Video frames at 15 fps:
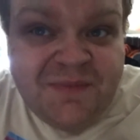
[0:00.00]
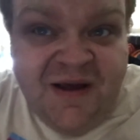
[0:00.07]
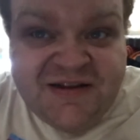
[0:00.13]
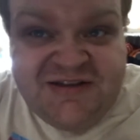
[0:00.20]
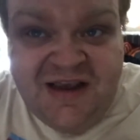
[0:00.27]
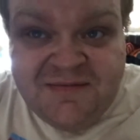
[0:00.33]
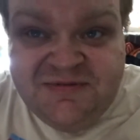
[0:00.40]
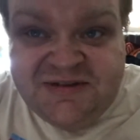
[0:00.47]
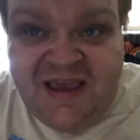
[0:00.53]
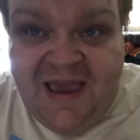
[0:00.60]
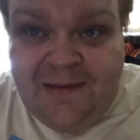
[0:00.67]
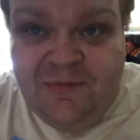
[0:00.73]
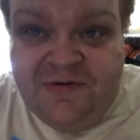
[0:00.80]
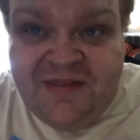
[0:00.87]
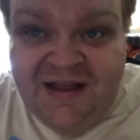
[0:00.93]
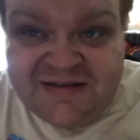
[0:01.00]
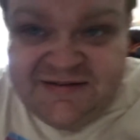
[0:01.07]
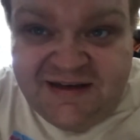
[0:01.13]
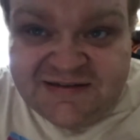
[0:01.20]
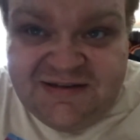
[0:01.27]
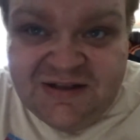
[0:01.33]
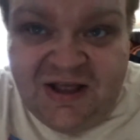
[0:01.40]
by James Cameron. That
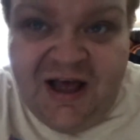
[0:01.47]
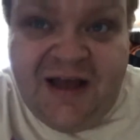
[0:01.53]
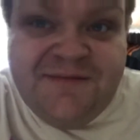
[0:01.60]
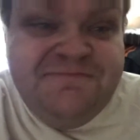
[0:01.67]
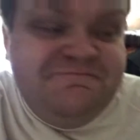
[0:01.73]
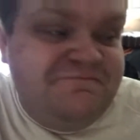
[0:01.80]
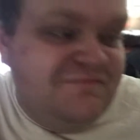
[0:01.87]
says a lot.